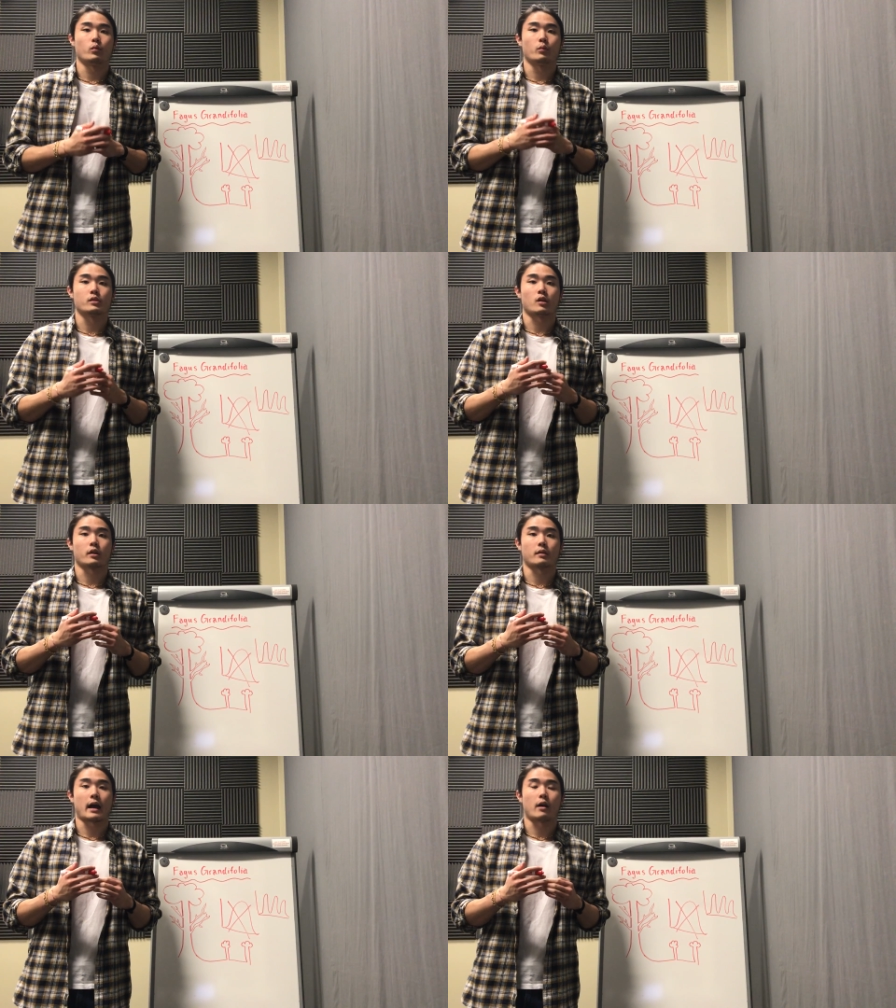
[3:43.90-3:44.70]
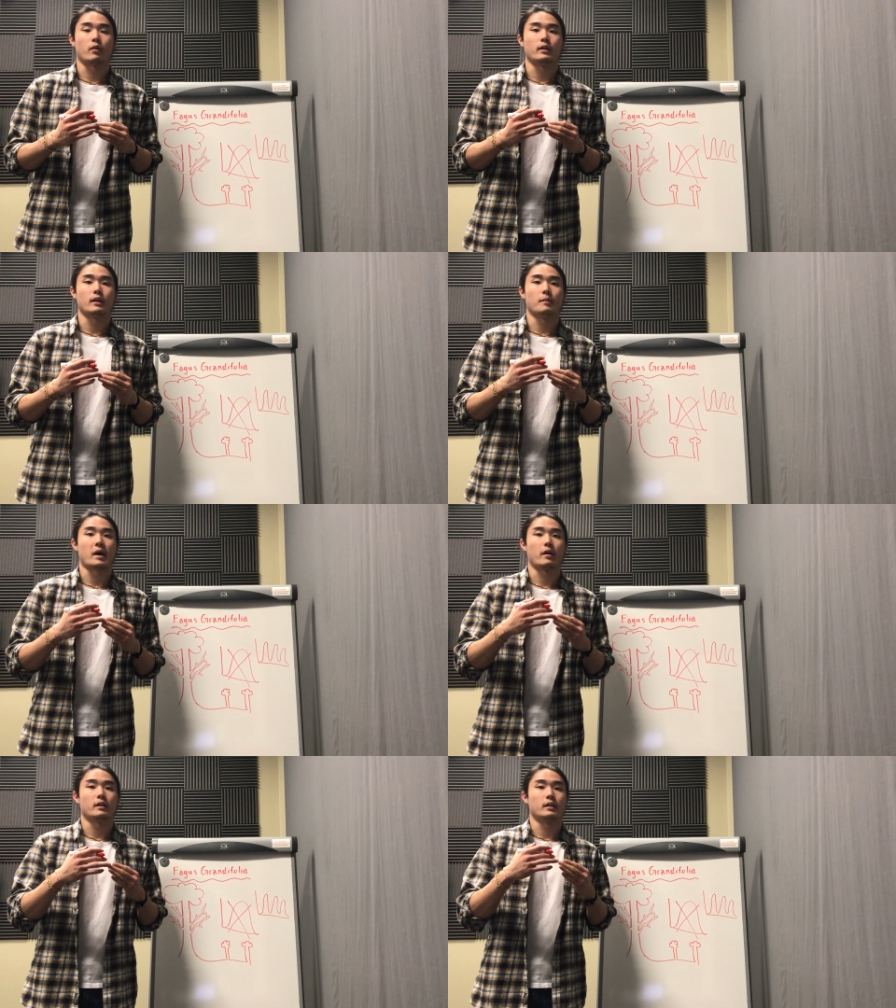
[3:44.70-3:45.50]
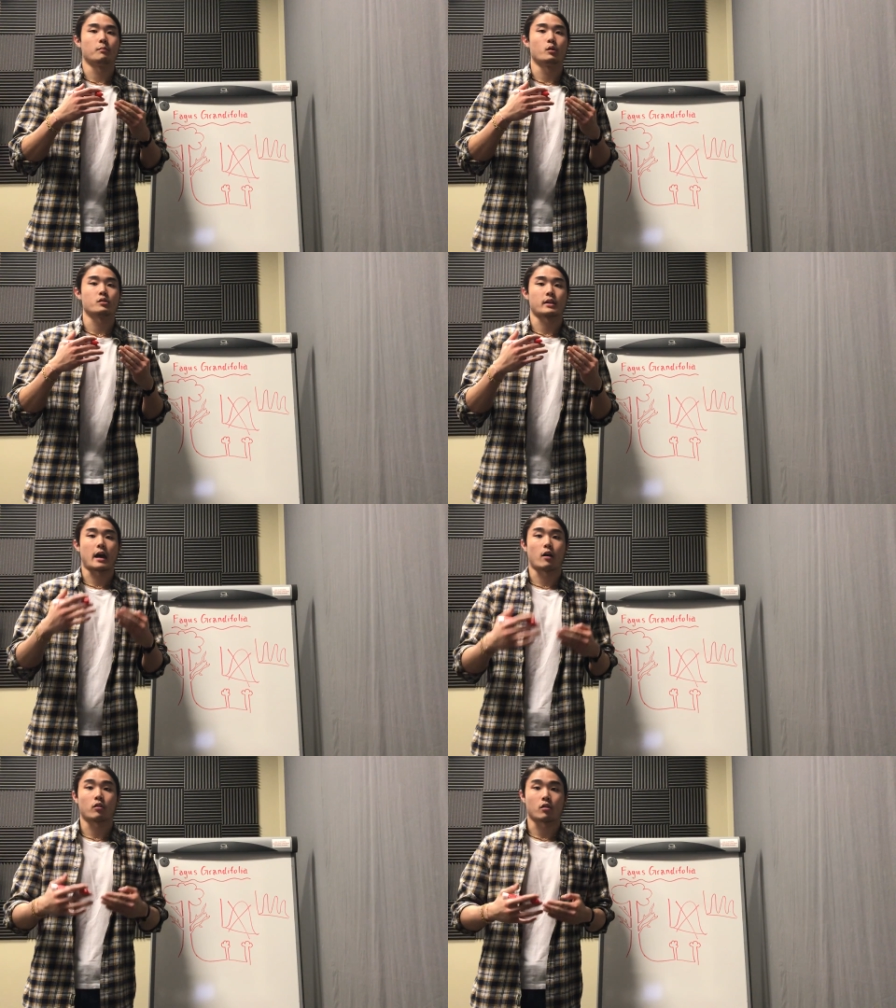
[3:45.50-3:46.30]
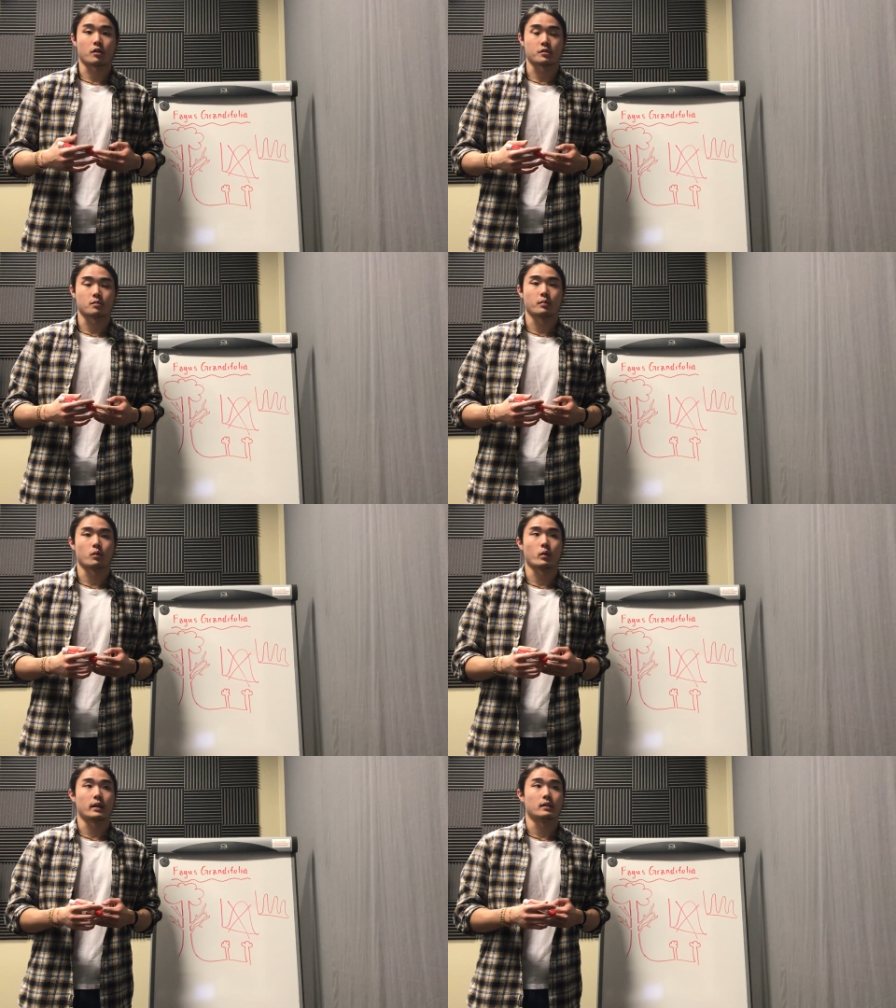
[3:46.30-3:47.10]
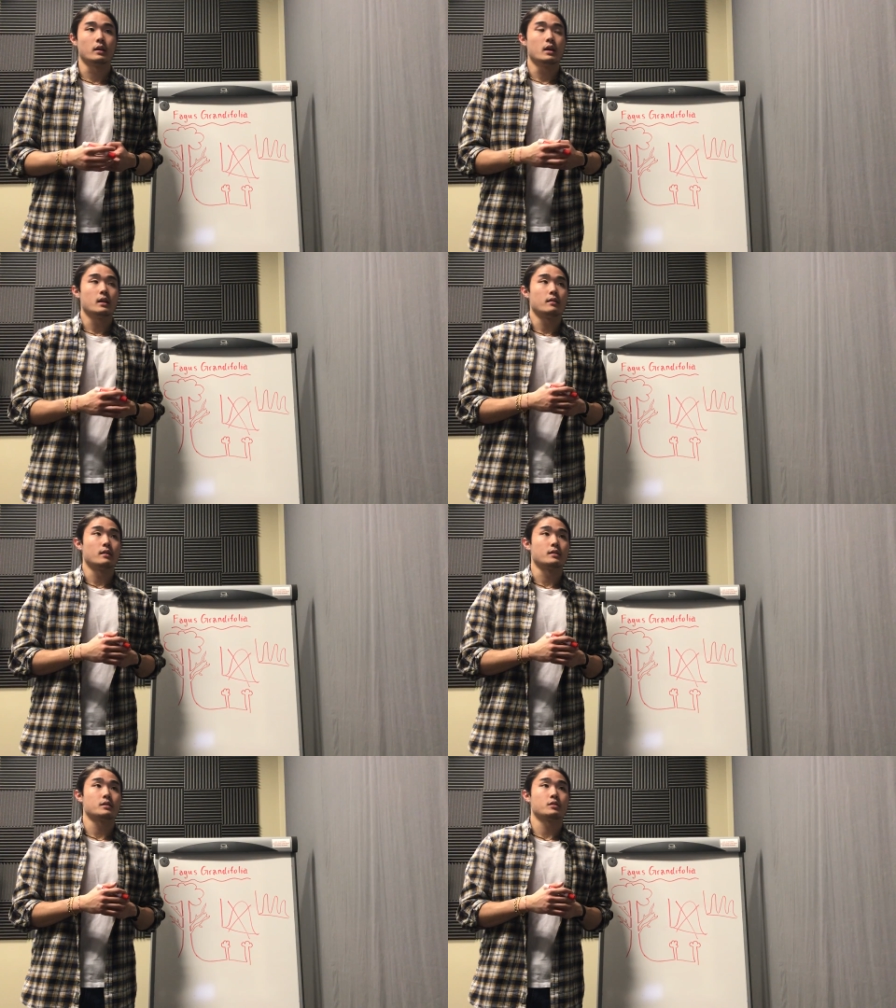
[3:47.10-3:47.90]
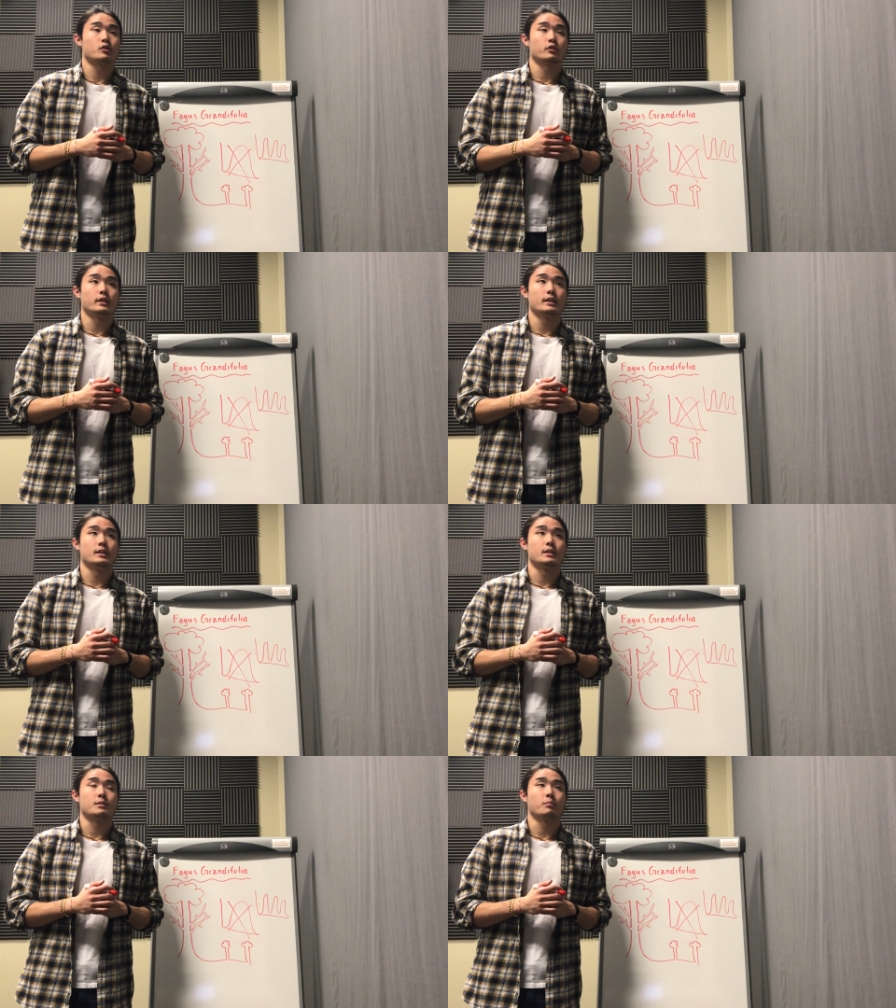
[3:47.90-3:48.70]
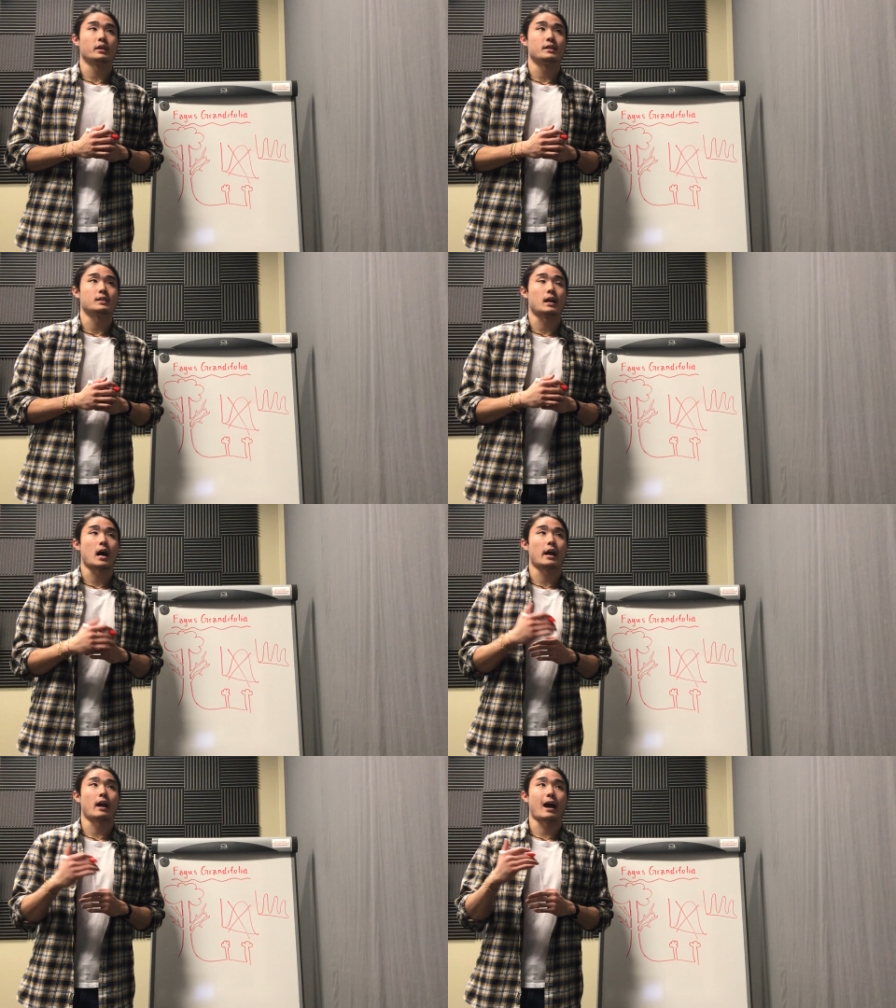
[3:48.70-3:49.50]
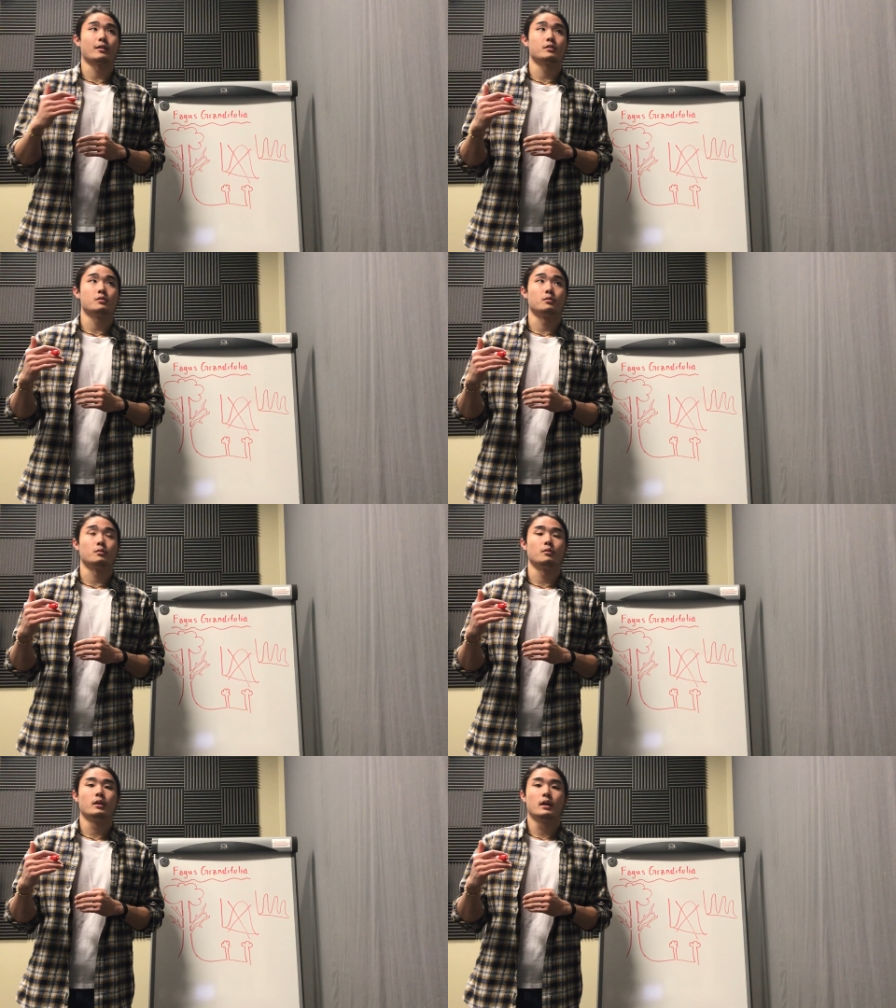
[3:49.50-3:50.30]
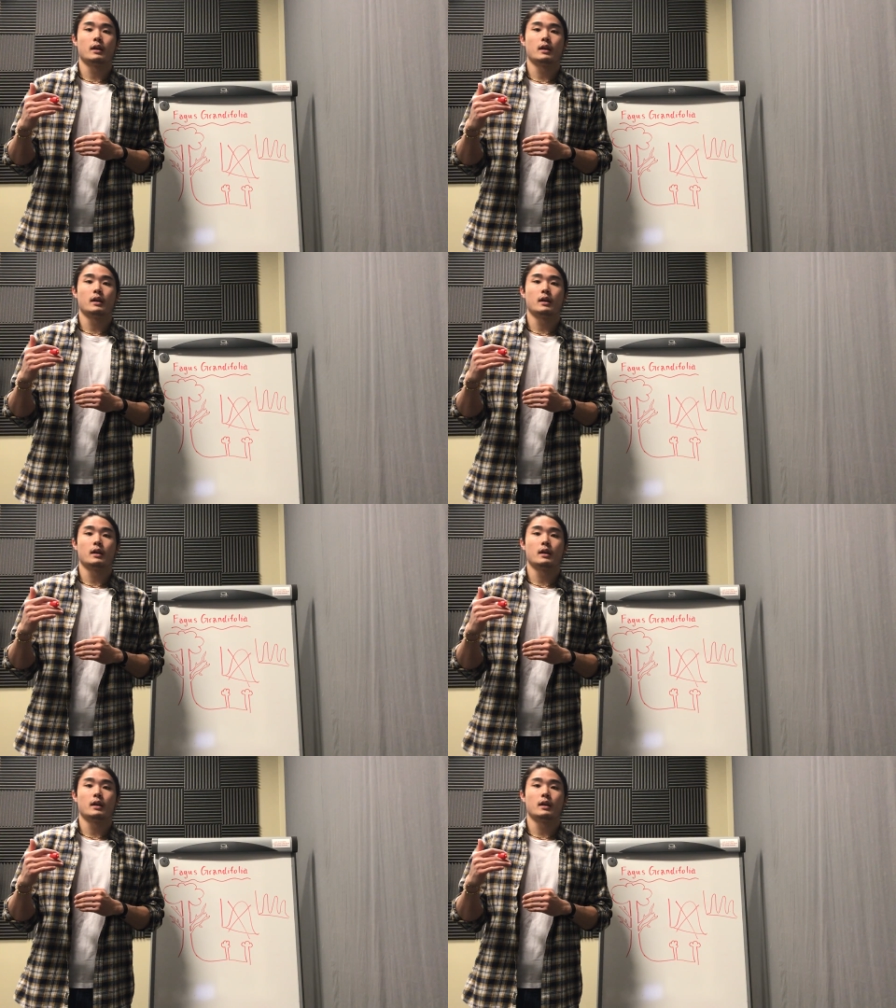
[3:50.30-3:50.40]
we were talking about it mostly outcrosses, but when this tree is placed at a higher altitude,